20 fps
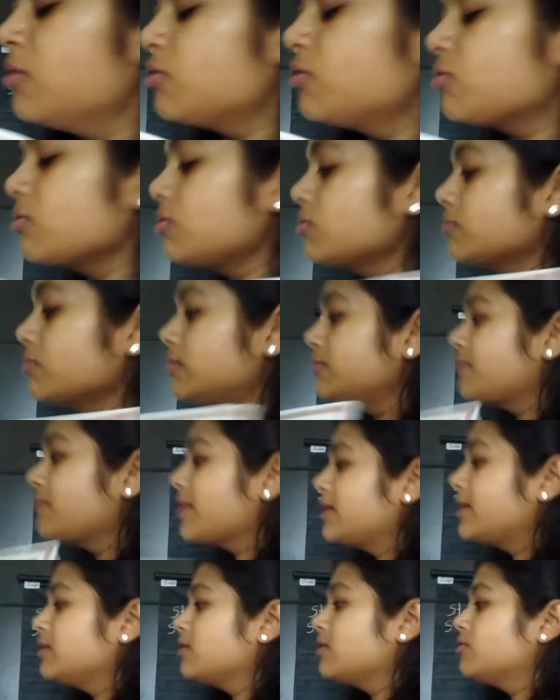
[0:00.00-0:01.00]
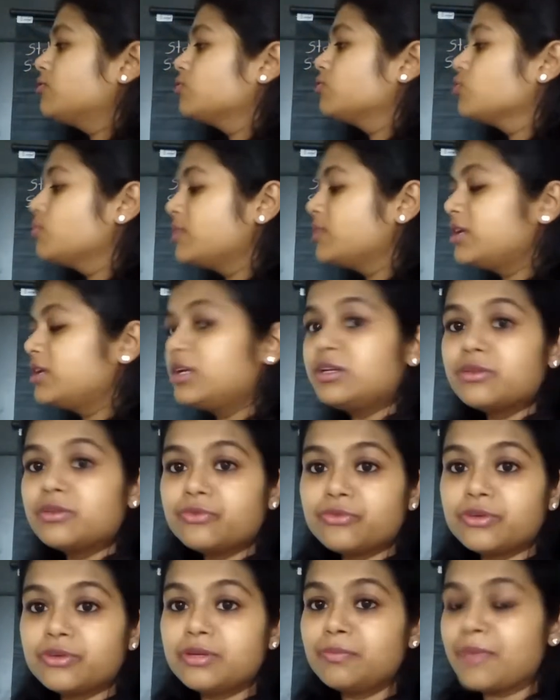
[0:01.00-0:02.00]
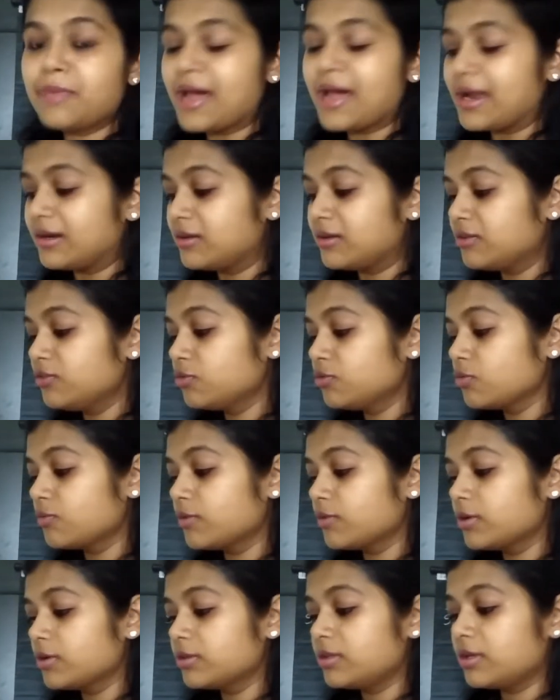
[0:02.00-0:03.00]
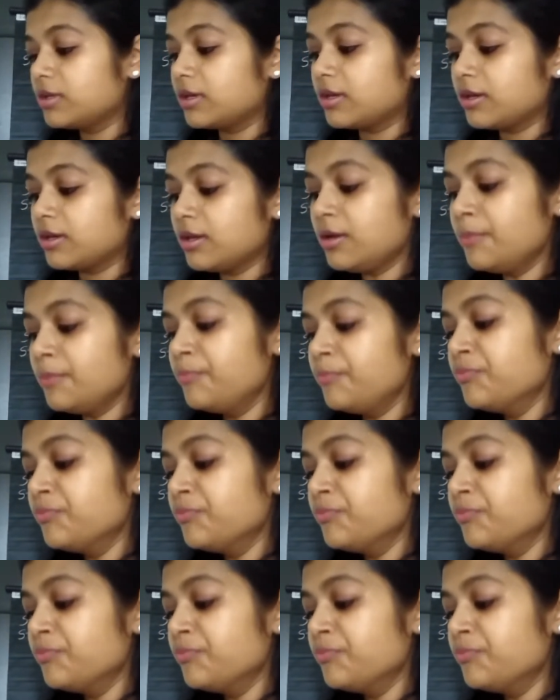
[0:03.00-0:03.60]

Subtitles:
So you will find out so many different patterns over there.